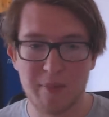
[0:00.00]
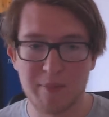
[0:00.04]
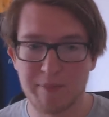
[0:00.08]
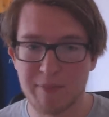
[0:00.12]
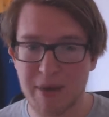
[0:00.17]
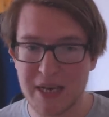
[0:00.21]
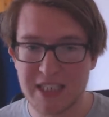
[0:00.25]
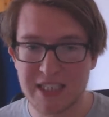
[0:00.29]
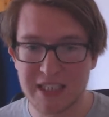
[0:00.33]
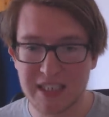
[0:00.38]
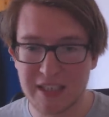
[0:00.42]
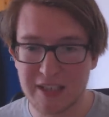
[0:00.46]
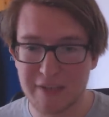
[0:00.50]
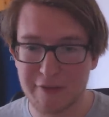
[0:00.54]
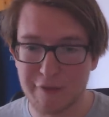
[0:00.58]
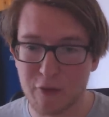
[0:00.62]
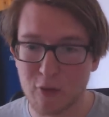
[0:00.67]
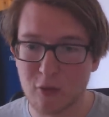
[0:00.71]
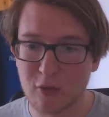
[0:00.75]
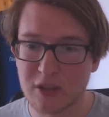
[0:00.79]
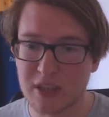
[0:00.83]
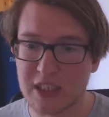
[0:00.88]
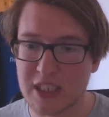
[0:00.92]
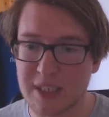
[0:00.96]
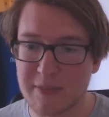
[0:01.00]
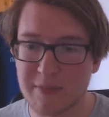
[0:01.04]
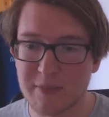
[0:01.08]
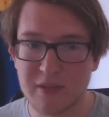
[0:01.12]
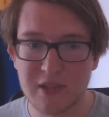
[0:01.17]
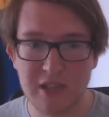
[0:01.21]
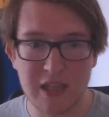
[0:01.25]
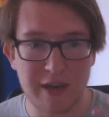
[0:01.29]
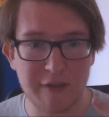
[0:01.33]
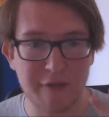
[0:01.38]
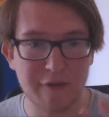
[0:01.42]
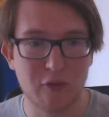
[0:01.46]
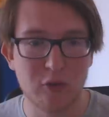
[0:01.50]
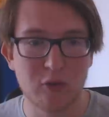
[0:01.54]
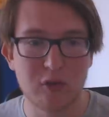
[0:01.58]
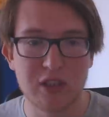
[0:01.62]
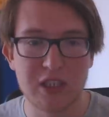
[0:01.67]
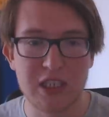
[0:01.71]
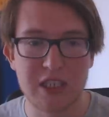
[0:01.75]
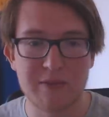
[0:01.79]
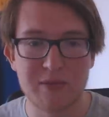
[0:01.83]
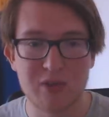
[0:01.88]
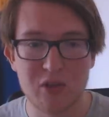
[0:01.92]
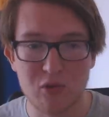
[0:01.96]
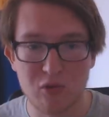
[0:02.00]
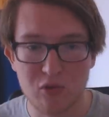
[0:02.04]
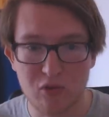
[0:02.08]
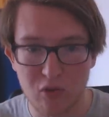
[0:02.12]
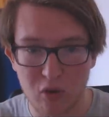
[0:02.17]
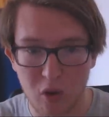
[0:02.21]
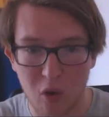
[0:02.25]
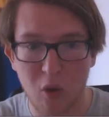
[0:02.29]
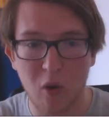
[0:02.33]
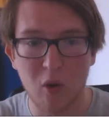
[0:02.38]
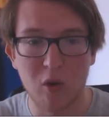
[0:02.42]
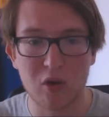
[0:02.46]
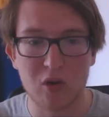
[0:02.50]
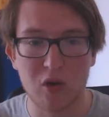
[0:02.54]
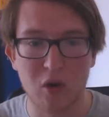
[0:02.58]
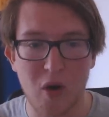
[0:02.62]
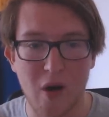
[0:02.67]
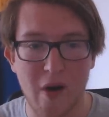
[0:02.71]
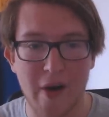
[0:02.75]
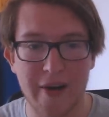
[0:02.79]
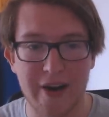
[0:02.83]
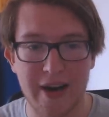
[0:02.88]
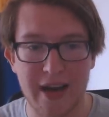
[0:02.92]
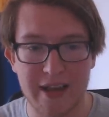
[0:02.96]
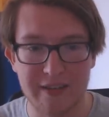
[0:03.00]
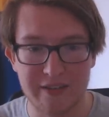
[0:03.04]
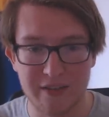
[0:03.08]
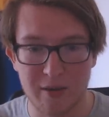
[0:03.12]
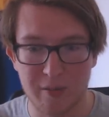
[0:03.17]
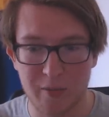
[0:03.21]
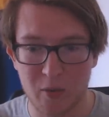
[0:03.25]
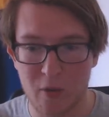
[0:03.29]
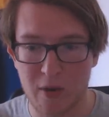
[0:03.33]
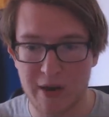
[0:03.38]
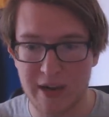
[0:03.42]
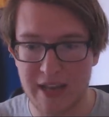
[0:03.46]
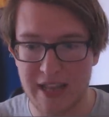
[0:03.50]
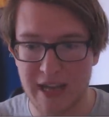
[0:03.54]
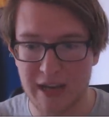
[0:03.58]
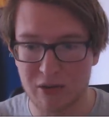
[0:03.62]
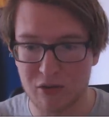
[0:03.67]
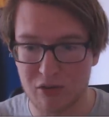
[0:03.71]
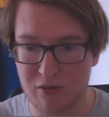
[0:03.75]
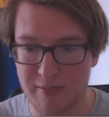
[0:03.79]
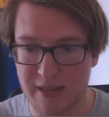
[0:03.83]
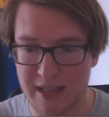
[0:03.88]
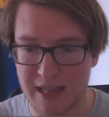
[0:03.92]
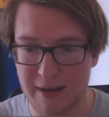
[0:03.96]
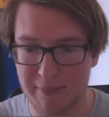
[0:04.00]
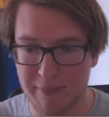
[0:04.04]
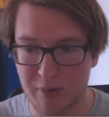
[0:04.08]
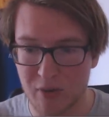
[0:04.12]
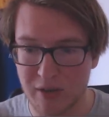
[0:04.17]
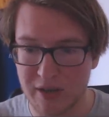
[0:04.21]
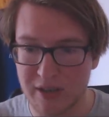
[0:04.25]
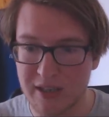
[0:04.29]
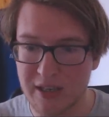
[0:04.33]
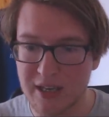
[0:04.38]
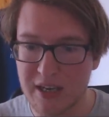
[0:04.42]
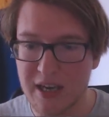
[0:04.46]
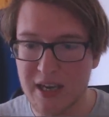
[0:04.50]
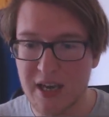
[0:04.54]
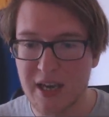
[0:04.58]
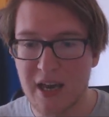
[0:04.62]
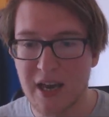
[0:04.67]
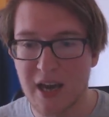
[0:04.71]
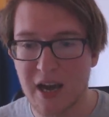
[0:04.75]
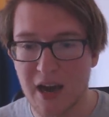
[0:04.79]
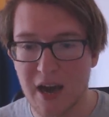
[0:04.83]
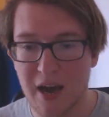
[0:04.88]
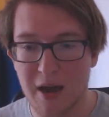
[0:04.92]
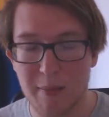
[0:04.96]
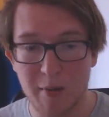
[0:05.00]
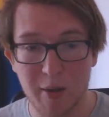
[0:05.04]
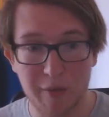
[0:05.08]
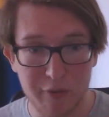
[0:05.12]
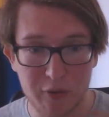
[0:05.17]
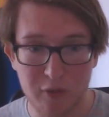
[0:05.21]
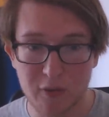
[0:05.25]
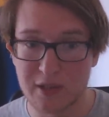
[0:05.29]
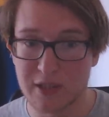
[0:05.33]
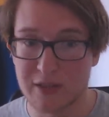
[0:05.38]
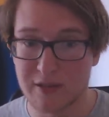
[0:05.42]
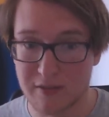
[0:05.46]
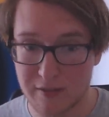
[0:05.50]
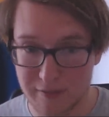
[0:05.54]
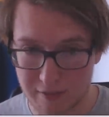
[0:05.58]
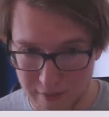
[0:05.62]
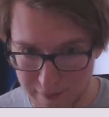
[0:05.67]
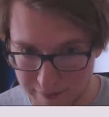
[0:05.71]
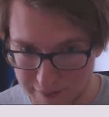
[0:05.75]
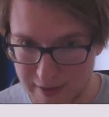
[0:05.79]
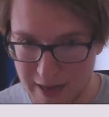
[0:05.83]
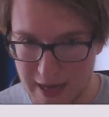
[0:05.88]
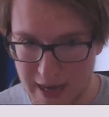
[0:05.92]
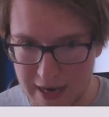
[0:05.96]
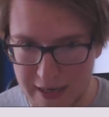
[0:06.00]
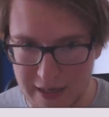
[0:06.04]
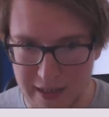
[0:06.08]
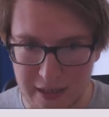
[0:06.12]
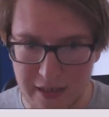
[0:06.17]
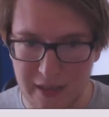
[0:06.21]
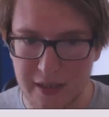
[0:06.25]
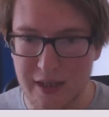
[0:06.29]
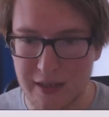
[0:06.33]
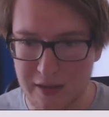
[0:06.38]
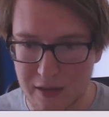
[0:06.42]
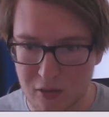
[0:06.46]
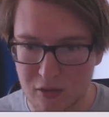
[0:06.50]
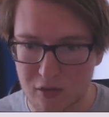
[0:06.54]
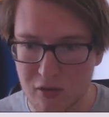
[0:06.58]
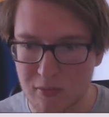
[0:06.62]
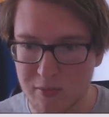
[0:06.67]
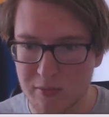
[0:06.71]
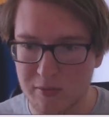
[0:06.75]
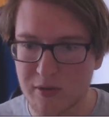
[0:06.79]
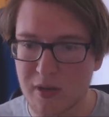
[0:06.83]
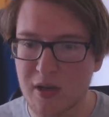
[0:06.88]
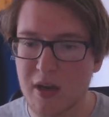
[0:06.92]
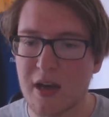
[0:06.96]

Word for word: Basically four teams who could all go out as number one in that group at that point. Of course, it's Fnatic in the group.